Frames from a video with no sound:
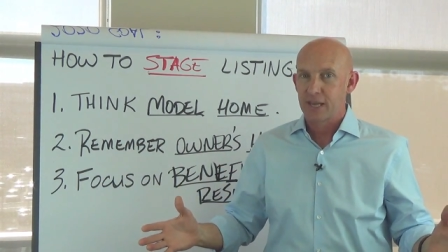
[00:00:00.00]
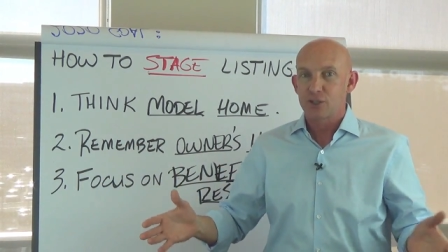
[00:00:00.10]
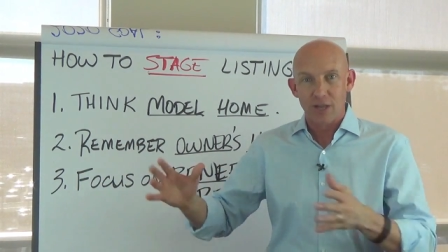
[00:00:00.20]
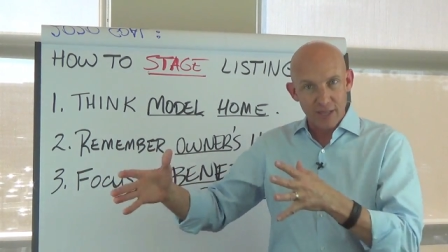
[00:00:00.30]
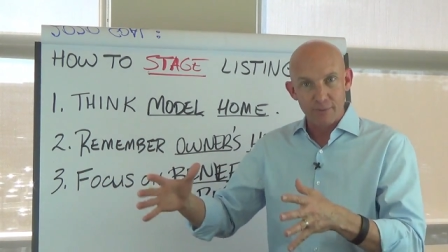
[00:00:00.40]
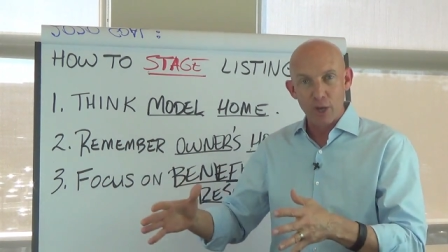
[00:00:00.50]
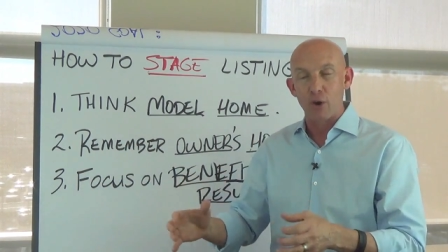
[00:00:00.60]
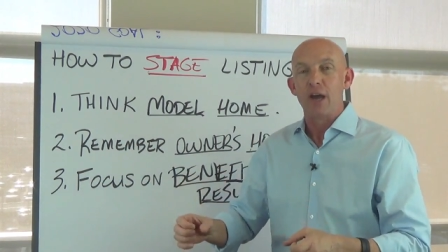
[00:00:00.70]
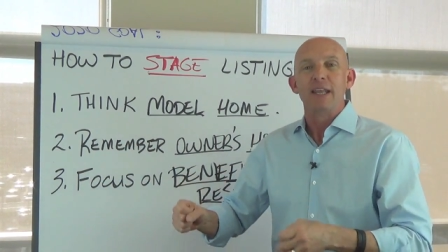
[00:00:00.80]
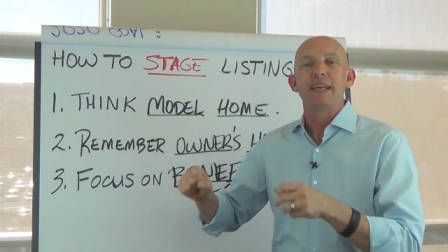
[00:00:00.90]
So I let them
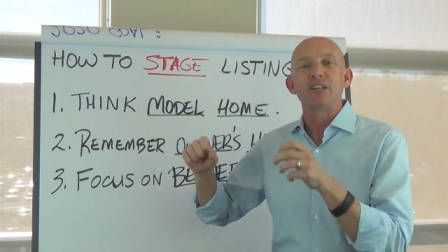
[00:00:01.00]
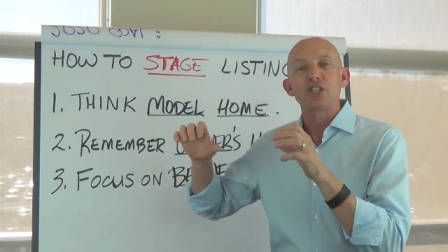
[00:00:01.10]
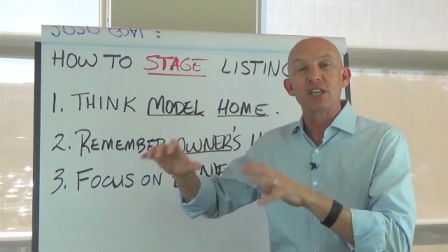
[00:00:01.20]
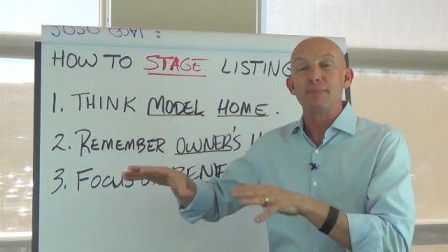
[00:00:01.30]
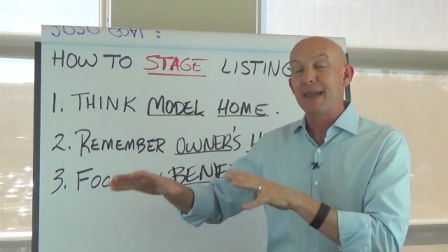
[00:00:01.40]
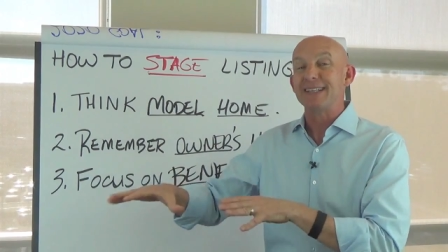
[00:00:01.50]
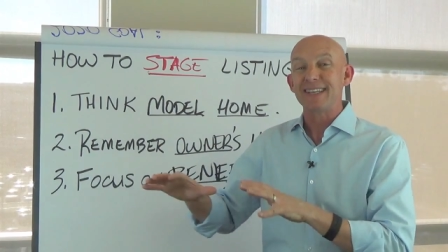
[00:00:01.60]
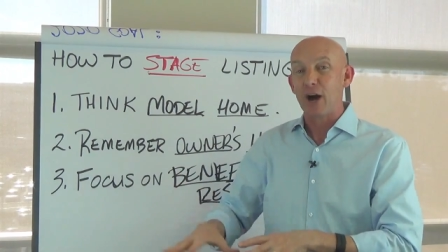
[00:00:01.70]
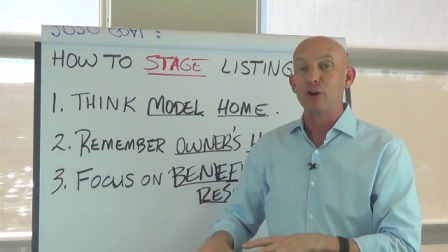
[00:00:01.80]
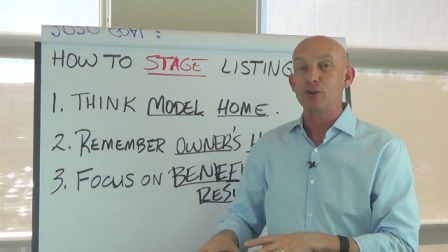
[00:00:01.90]
know. Now, she may
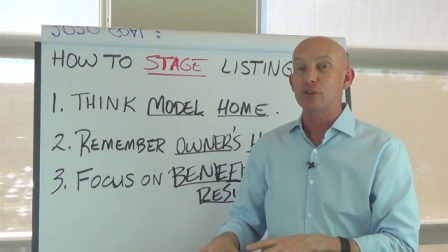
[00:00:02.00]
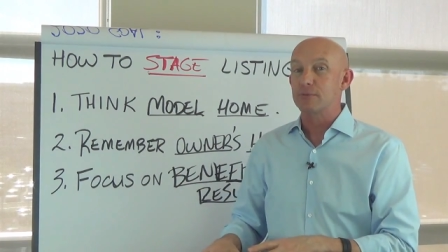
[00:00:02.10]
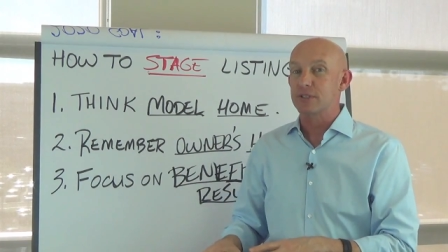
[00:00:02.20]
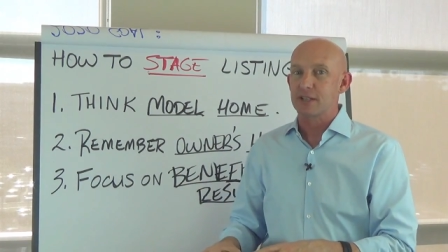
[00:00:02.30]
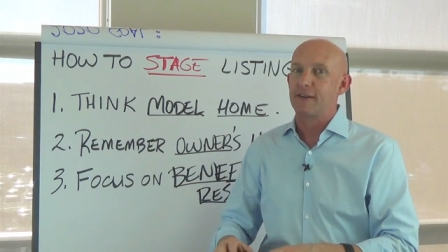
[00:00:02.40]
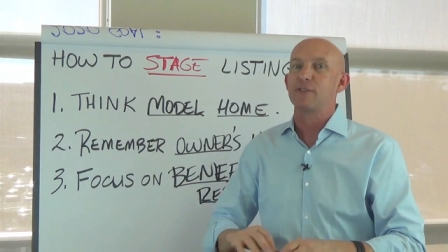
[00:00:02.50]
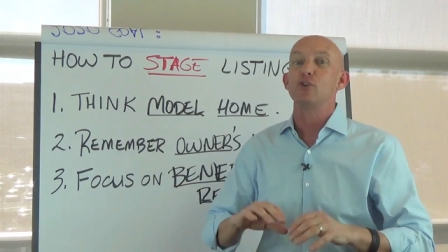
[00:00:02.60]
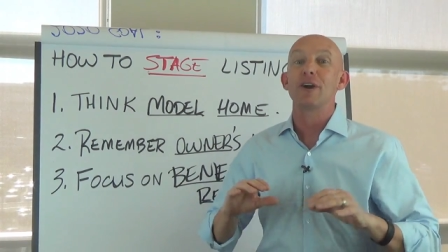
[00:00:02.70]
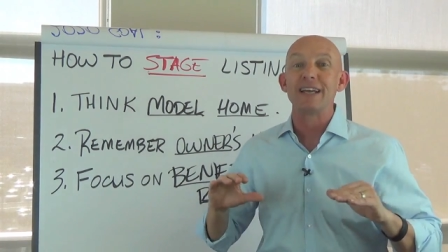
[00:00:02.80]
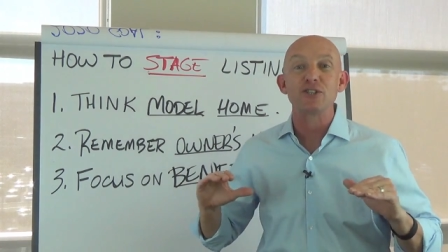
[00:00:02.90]
tell you some stuff
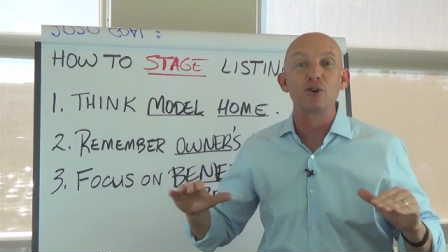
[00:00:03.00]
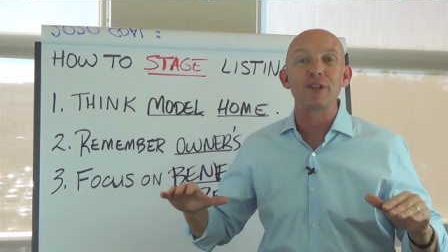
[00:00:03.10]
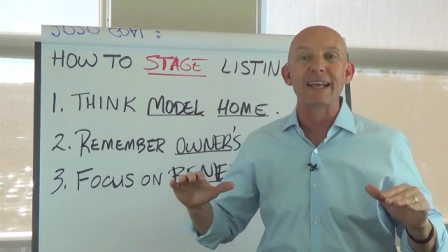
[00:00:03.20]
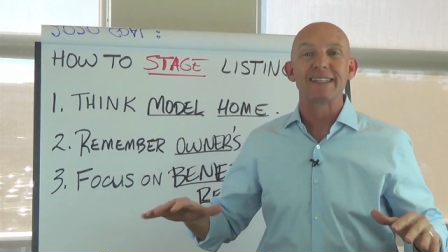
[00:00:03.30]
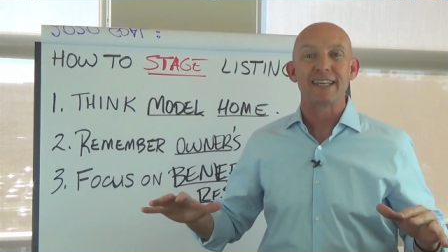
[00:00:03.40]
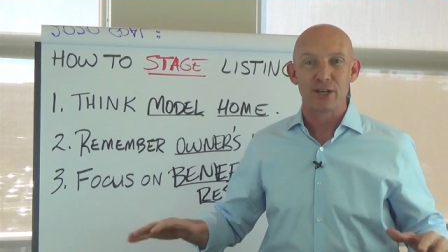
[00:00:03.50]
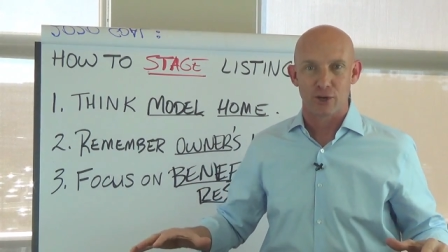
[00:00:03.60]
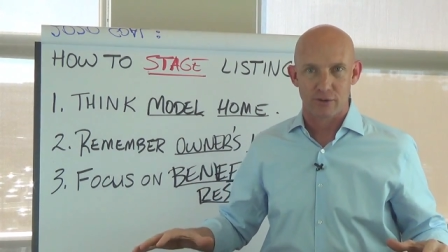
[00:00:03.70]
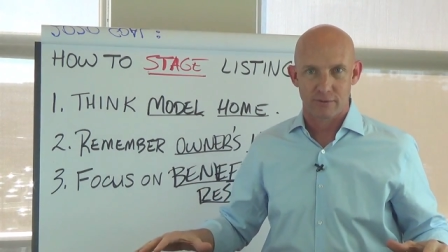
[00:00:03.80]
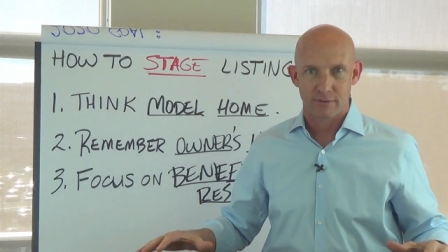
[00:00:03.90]
you guys don't like to hear.